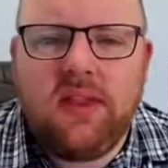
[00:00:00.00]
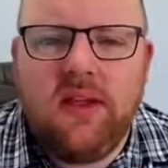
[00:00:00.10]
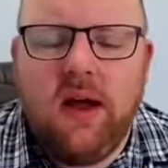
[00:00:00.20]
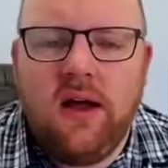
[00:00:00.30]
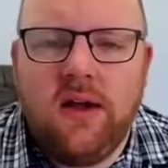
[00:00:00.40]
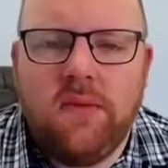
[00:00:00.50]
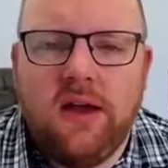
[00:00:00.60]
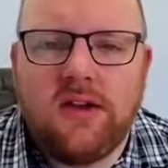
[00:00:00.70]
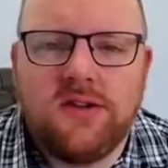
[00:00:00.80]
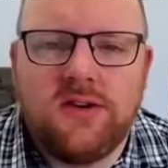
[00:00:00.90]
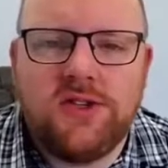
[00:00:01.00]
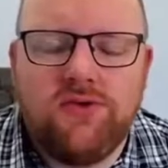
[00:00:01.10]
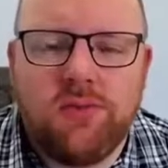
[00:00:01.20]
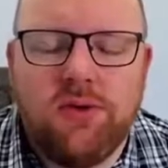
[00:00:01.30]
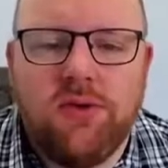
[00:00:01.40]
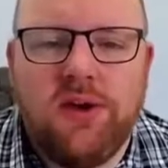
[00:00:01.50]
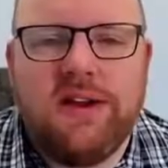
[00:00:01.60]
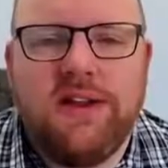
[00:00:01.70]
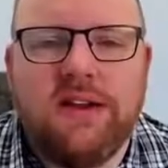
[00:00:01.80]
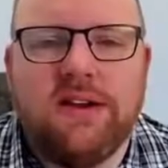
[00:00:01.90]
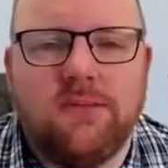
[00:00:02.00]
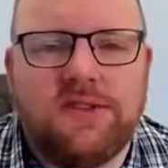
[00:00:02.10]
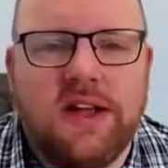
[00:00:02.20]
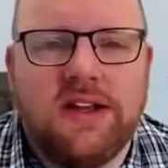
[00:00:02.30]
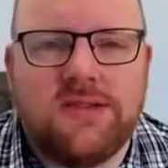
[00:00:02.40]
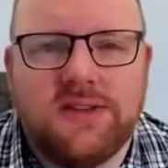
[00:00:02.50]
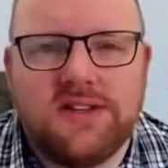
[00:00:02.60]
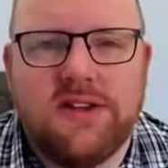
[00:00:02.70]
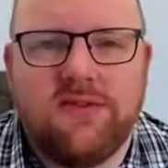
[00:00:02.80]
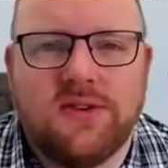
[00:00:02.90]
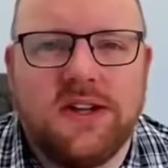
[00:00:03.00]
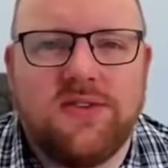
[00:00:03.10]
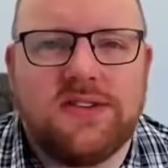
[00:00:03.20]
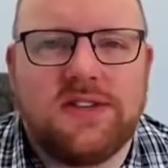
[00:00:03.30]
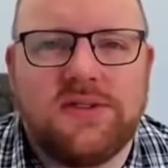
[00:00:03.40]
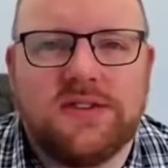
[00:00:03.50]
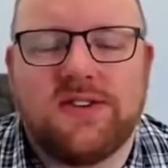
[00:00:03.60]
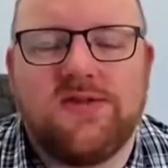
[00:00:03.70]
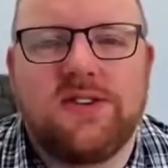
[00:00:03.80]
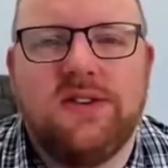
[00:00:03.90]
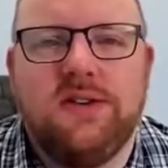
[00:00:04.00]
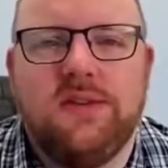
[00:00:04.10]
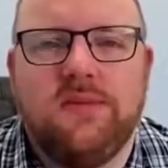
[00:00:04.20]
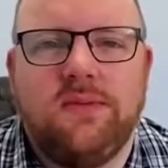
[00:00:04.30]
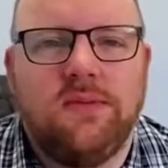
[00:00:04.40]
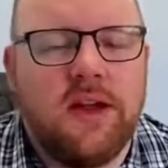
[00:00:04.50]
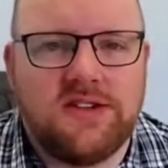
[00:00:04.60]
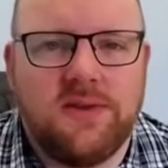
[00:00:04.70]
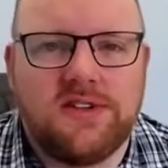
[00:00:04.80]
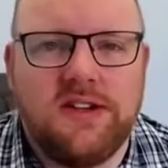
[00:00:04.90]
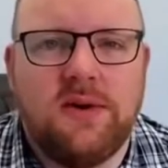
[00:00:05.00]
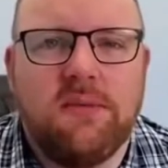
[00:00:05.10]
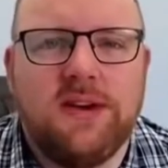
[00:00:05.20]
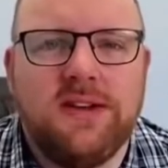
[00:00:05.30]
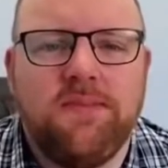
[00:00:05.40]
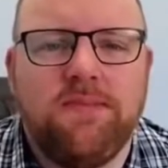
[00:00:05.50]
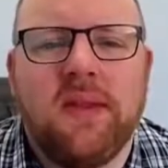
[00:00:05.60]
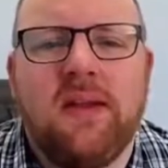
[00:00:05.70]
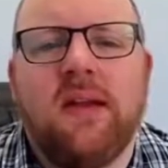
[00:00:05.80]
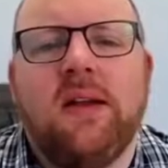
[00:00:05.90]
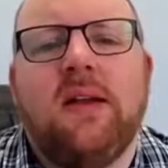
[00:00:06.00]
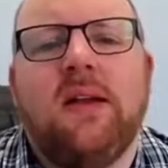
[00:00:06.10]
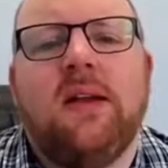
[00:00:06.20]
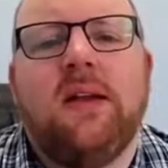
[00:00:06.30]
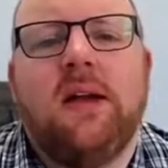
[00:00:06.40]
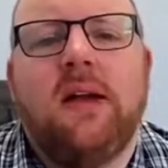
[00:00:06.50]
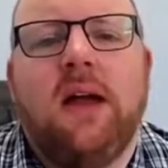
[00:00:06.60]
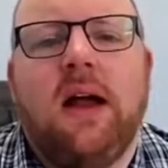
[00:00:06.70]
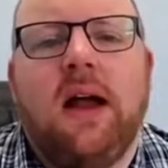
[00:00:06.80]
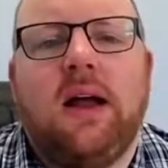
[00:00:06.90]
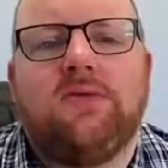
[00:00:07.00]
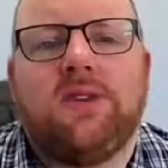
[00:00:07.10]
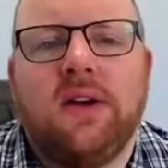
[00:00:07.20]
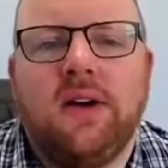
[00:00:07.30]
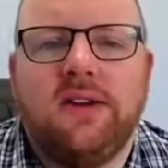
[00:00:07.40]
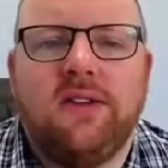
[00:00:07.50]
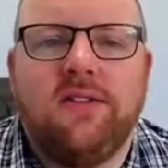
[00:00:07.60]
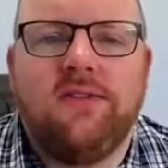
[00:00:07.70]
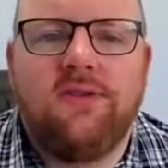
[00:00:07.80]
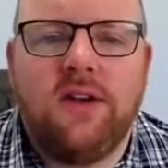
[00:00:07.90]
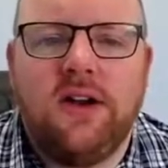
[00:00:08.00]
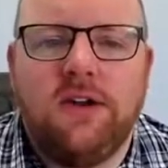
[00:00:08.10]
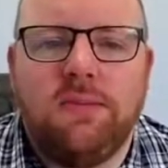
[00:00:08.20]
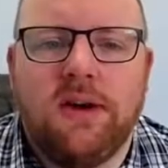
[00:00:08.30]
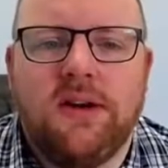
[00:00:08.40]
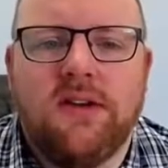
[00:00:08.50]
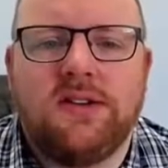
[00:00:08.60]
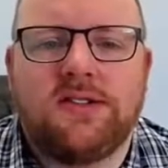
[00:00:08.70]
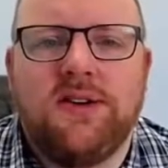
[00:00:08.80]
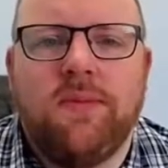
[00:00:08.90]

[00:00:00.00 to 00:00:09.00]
as long as you report any income to HMRC for a self-assessment tax return, HMRC won't mind. And regarding the furlough part,